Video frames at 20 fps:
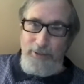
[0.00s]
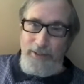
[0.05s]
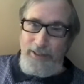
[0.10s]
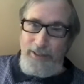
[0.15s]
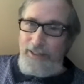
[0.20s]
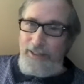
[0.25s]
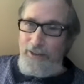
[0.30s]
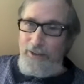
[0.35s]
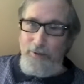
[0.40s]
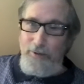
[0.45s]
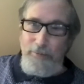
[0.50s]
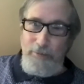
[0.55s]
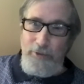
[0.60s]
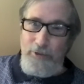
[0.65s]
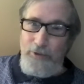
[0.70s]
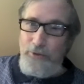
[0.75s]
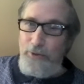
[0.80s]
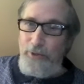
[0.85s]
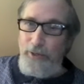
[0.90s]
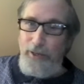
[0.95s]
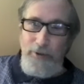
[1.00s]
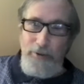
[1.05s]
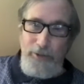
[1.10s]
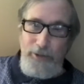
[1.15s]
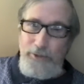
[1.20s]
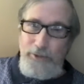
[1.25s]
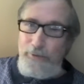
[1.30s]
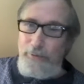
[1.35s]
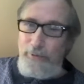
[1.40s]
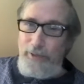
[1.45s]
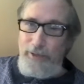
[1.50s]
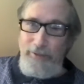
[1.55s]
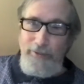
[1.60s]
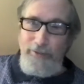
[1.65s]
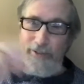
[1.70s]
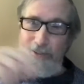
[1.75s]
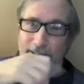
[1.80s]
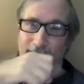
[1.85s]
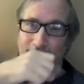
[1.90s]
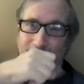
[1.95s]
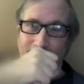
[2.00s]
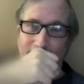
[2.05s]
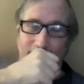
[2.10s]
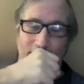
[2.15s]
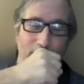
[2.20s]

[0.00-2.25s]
Toyota or whatever it is.